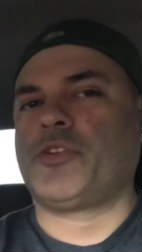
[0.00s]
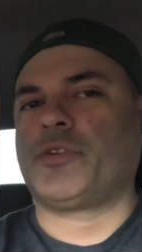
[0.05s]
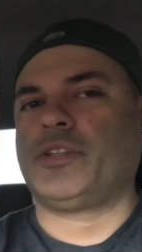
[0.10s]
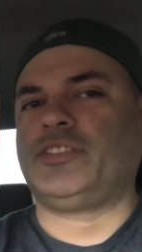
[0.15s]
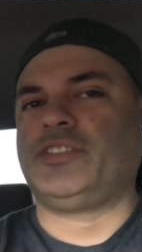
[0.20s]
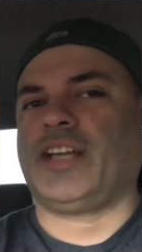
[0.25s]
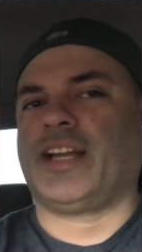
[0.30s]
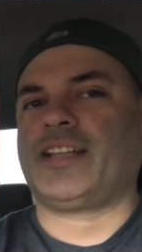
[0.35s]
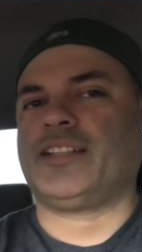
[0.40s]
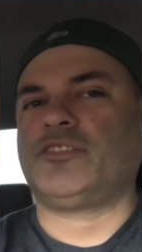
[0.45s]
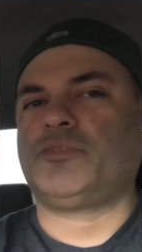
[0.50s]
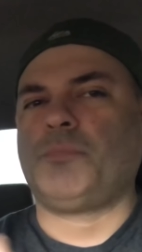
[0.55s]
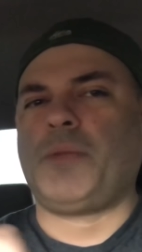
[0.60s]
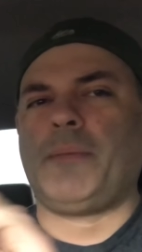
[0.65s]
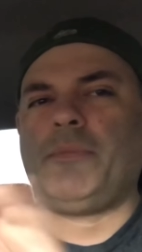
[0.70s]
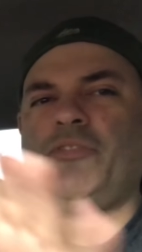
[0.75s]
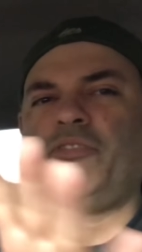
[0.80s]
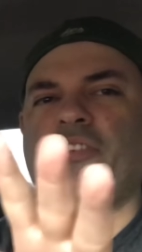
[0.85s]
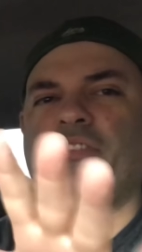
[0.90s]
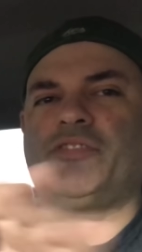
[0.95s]
30 seconds,
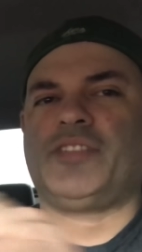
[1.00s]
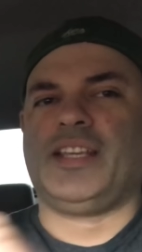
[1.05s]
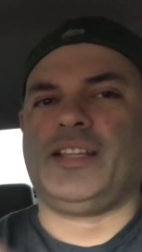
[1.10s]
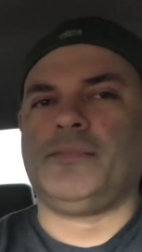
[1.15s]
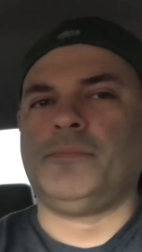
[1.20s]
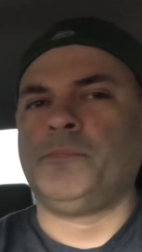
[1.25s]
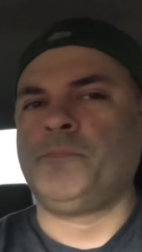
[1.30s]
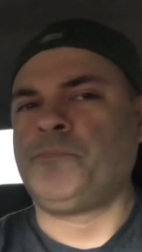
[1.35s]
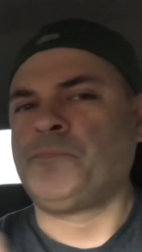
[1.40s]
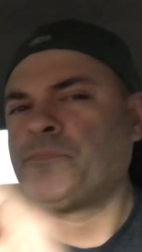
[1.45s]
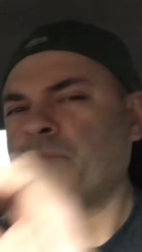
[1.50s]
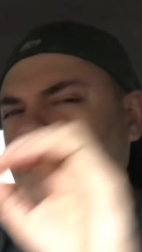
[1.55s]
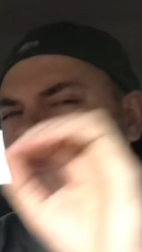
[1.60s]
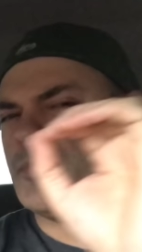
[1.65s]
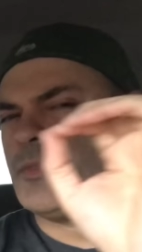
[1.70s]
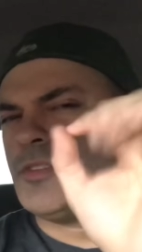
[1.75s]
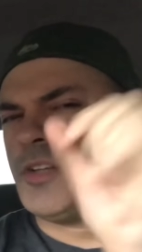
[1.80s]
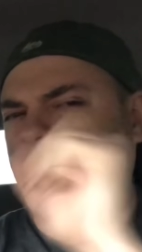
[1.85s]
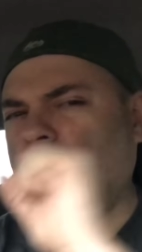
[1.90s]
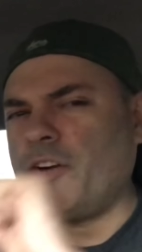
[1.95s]
maybe 15.
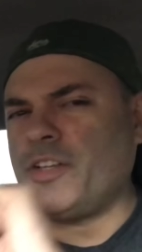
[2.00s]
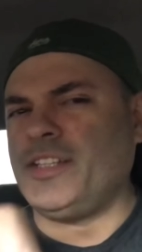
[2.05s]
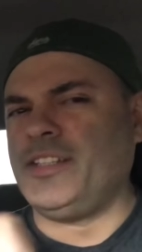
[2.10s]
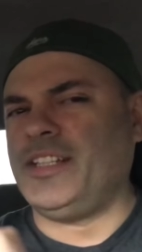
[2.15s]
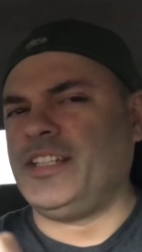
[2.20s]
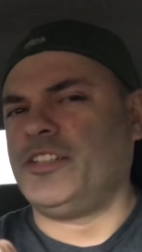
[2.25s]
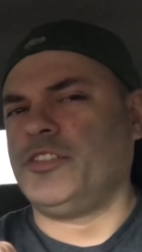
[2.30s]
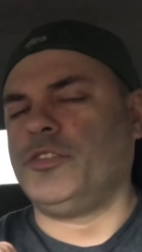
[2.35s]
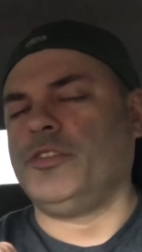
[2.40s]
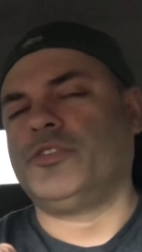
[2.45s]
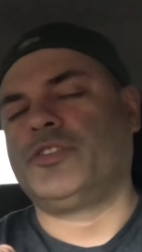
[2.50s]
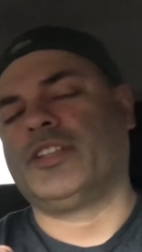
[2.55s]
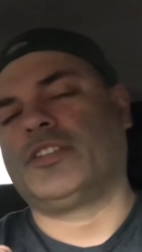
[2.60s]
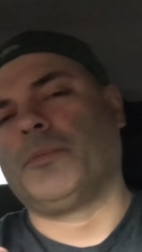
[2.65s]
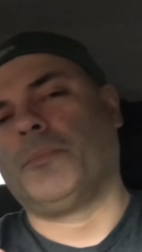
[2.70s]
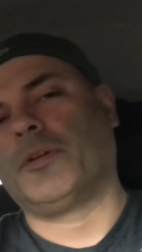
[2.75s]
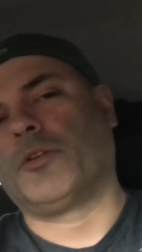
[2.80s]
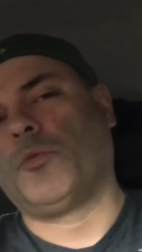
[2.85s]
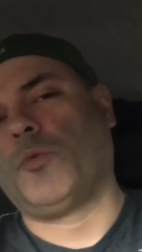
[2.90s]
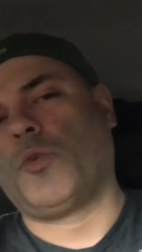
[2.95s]
All you need to do is
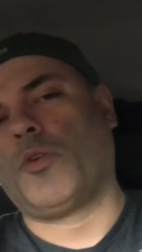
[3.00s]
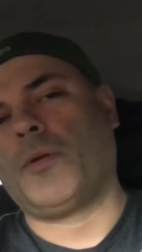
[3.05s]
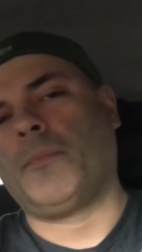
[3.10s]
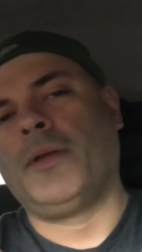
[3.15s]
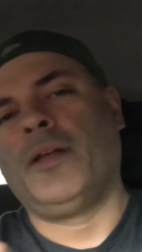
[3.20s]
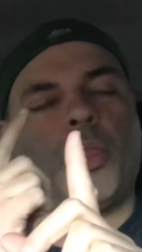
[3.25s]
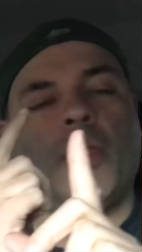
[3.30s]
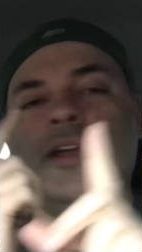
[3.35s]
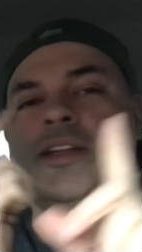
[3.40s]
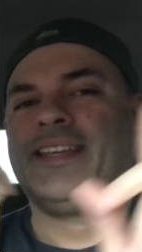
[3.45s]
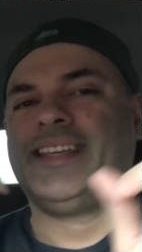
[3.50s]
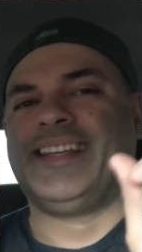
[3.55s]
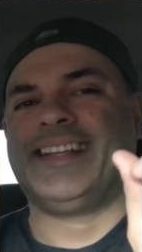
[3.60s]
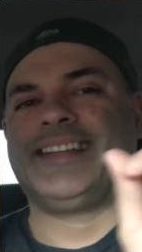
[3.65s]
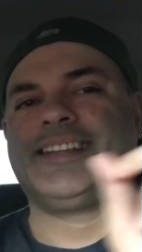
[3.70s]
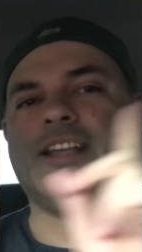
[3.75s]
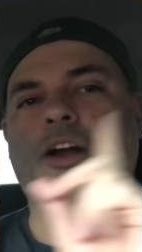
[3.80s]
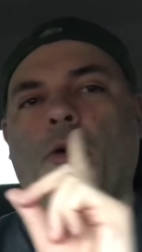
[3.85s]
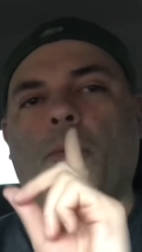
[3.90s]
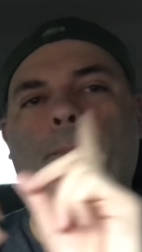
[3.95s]
get the middle warm. You
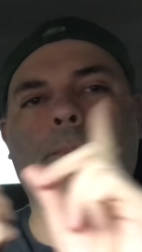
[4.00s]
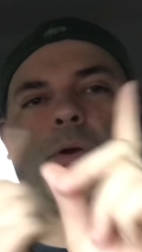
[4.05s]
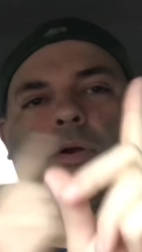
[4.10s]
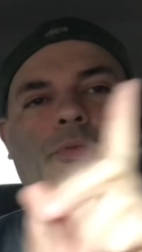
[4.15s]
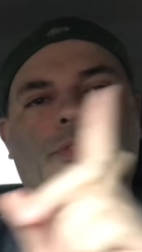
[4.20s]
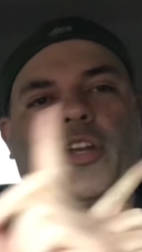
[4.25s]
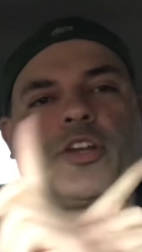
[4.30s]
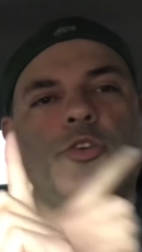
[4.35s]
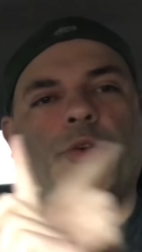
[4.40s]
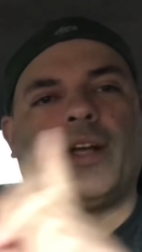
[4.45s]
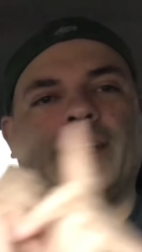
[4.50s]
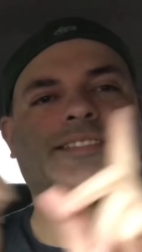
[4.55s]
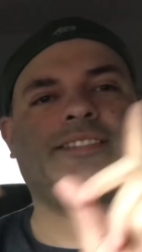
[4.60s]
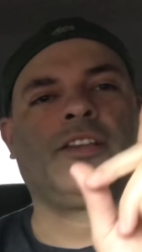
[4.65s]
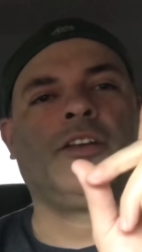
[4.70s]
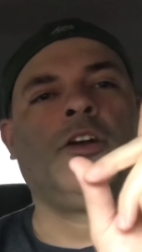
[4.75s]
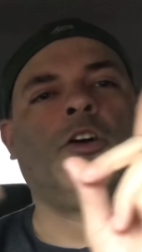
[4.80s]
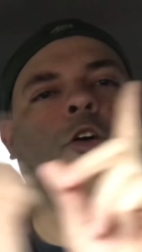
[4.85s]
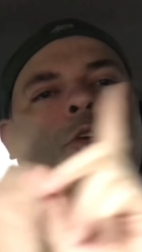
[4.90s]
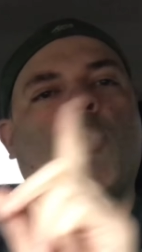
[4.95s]
don't burn the
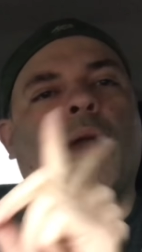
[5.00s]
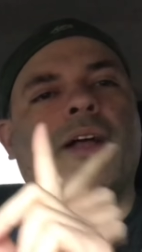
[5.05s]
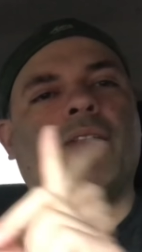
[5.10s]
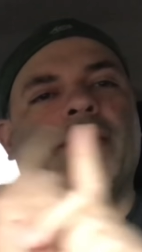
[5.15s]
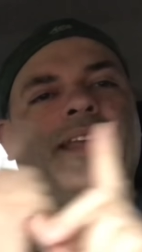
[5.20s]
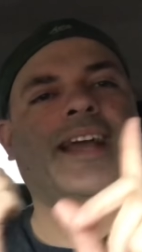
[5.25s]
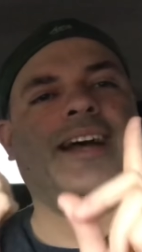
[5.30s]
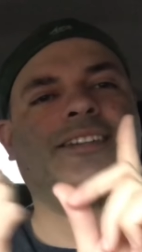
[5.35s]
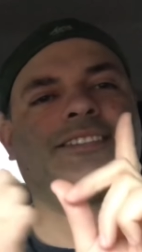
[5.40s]
crust around the